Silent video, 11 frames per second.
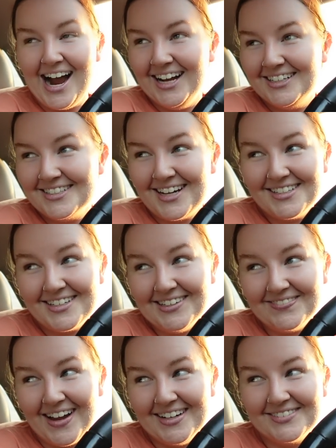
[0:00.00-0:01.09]
I just got
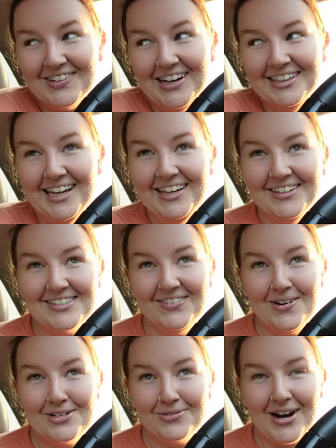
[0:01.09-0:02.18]
certified as one. Thank you so
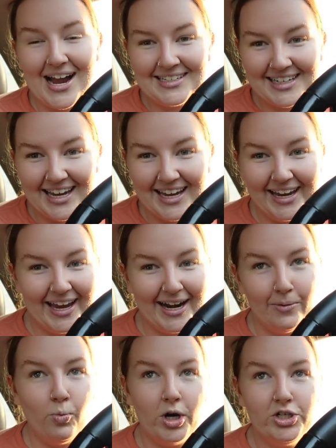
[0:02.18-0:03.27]
much for asking. And
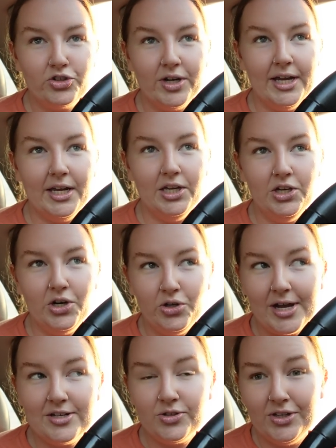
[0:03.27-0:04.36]
I'm wondering, you know, you
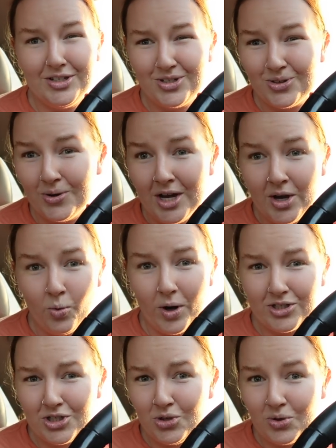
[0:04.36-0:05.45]
guys only do
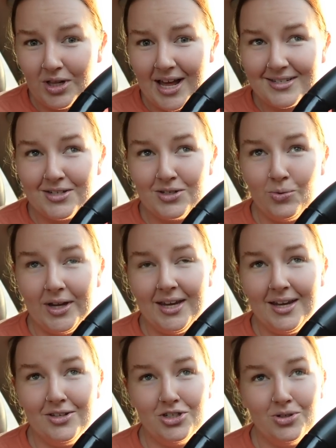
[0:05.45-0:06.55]
what, two classes a
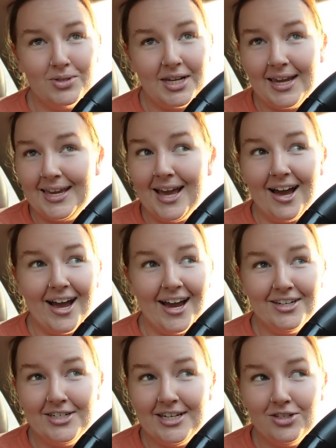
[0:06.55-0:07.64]
week? And she was like, yeah, I
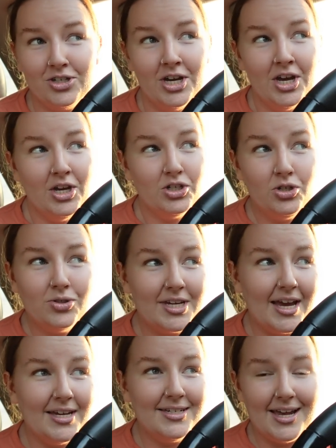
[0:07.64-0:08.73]
teach
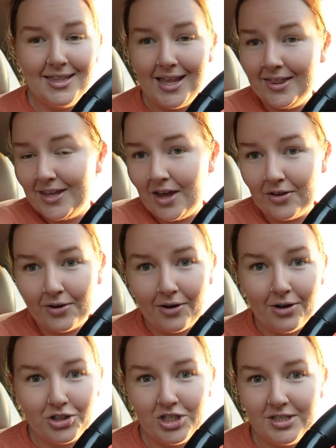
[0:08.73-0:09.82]
Tuesdays. And then the other
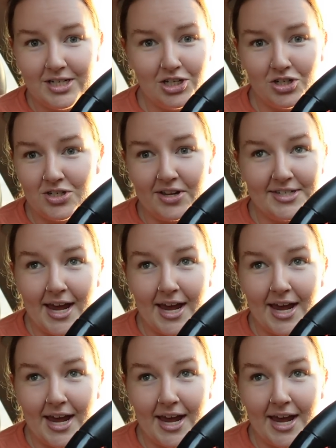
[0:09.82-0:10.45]
girl, she teaches on